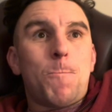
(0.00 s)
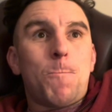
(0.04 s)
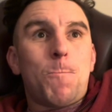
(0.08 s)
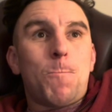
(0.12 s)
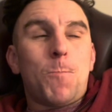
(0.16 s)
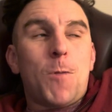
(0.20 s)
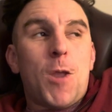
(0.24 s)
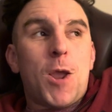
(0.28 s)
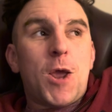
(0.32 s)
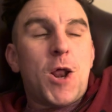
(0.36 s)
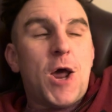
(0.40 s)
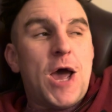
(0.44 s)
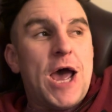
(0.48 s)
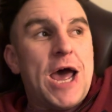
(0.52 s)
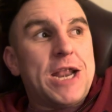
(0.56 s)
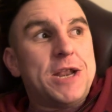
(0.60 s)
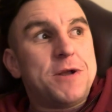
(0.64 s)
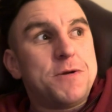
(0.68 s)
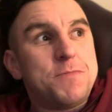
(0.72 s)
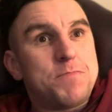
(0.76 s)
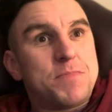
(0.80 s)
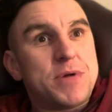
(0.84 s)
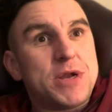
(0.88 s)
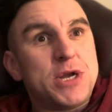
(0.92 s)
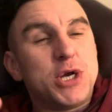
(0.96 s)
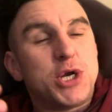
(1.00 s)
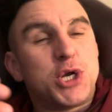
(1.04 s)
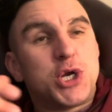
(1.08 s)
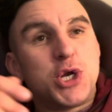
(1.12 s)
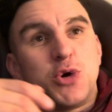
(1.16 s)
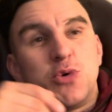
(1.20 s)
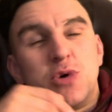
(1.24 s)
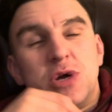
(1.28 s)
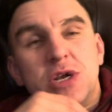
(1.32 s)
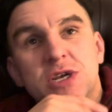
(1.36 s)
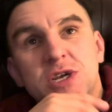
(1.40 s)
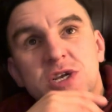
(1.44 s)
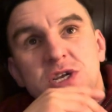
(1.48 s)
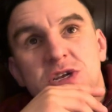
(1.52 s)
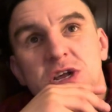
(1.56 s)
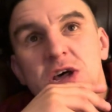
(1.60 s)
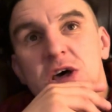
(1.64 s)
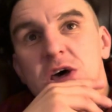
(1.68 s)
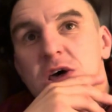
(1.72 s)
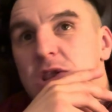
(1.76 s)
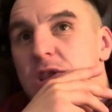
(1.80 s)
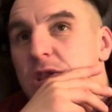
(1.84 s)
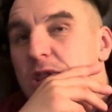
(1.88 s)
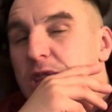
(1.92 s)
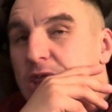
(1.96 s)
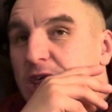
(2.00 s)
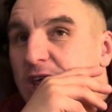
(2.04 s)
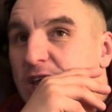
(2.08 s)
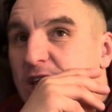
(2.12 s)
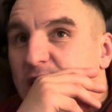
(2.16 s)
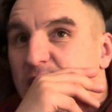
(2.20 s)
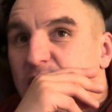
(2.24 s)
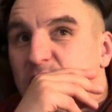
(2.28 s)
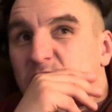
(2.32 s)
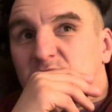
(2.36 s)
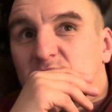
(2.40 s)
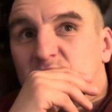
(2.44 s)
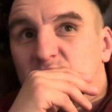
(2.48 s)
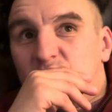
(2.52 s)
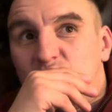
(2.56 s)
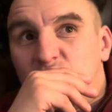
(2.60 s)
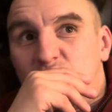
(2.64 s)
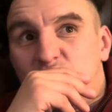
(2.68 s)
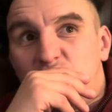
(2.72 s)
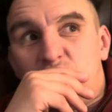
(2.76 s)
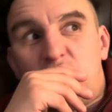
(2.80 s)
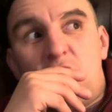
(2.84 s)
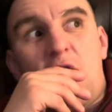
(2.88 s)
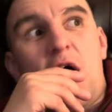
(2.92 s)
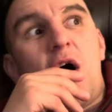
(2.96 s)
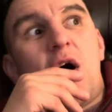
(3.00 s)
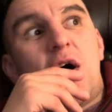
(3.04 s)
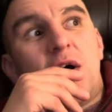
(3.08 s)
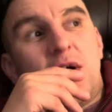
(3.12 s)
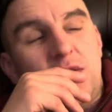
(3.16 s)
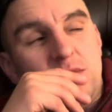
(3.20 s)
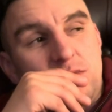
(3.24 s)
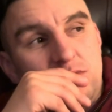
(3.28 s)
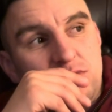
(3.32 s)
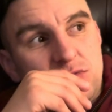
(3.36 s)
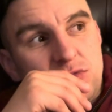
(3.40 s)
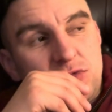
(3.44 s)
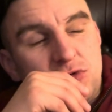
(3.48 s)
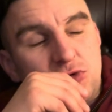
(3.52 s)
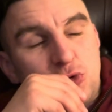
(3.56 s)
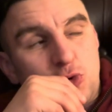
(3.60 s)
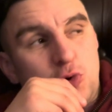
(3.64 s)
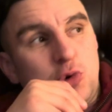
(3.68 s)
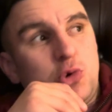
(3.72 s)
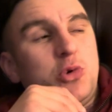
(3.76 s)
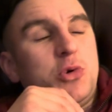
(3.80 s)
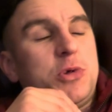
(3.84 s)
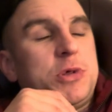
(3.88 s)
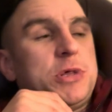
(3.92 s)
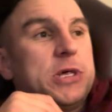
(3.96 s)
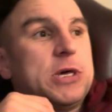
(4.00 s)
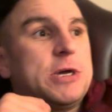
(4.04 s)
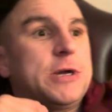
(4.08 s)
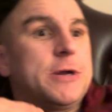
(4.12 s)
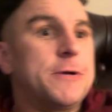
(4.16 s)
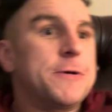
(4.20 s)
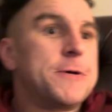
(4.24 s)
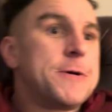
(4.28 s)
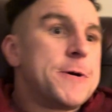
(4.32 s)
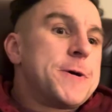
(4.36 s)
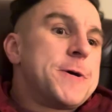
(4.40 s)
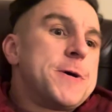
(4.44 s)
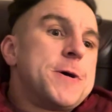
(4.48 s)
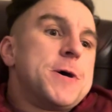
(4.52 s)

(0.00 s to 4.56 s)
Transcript: you know, hadn't been doing certain things right, sort of thing.